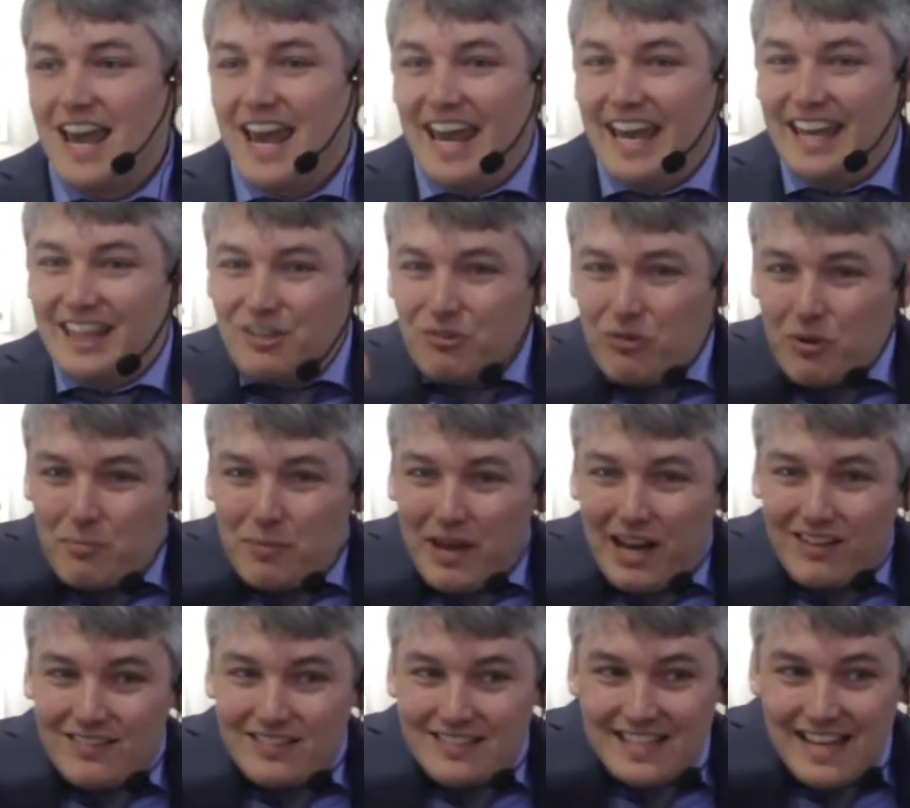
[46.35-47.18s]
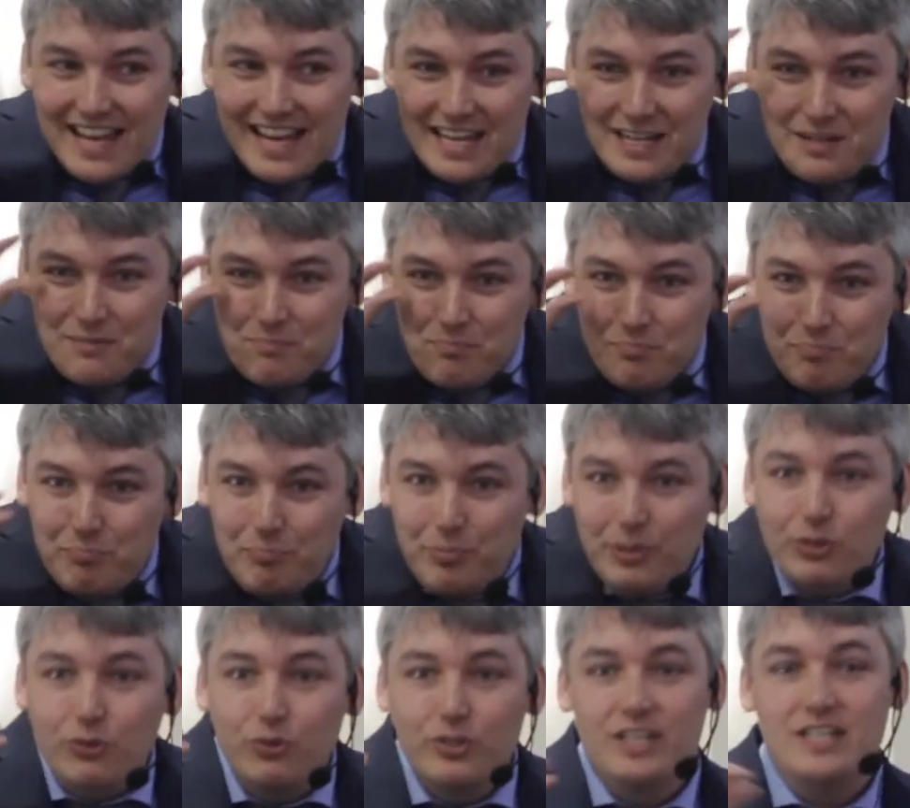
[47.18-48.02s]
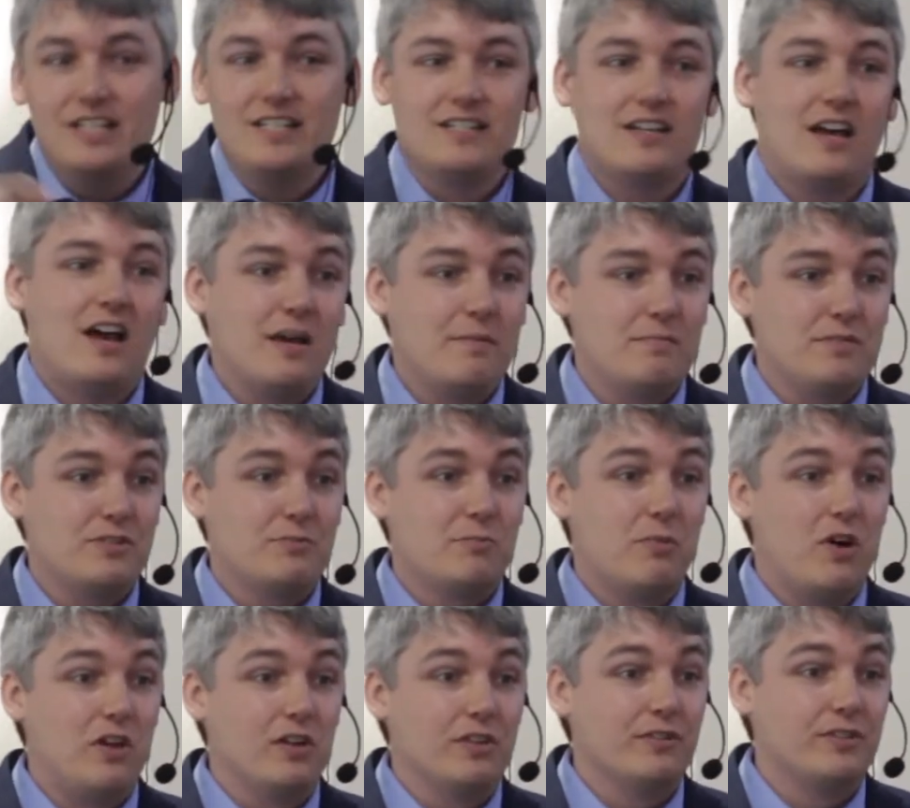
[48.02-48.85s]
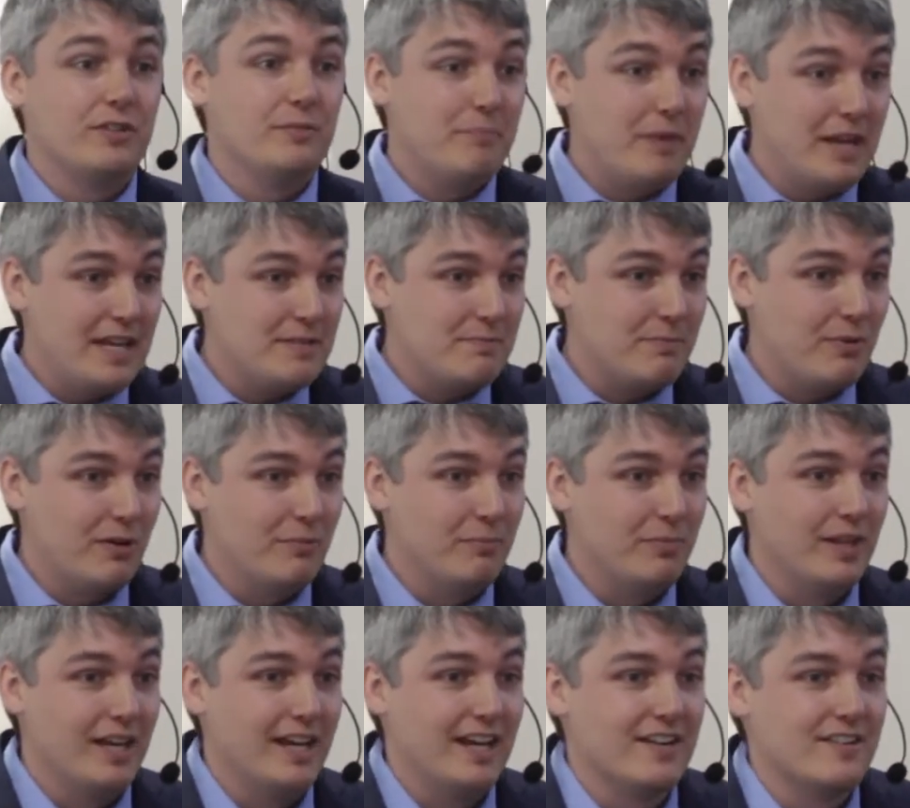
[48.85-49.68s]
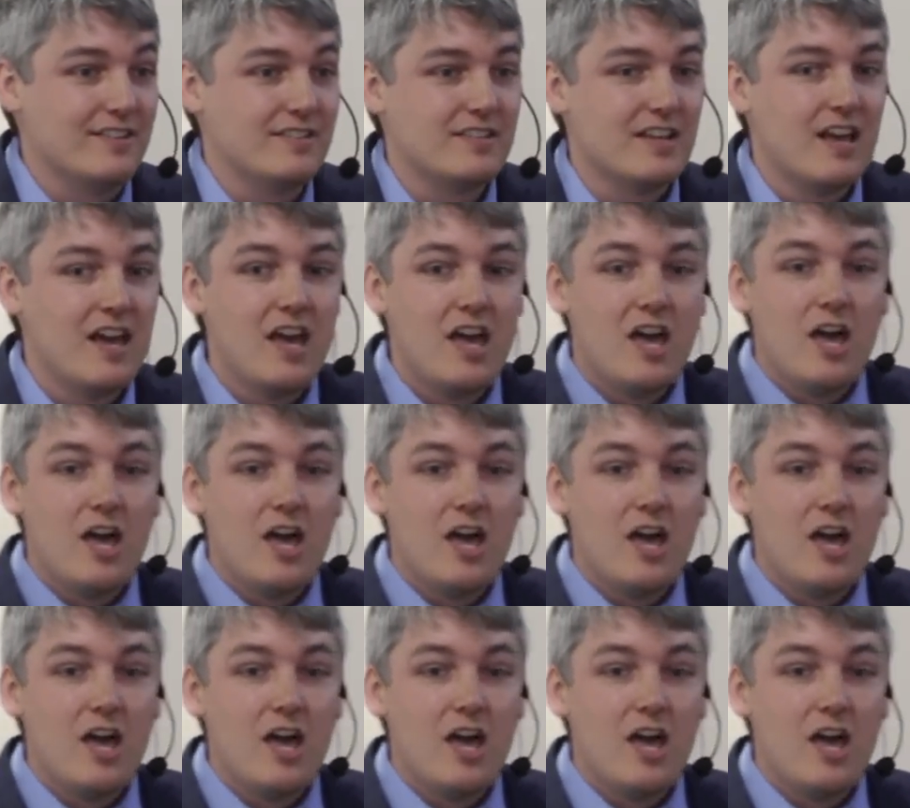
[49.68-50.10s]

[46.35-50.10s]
And they're about 10 billion times smaller than baseball players.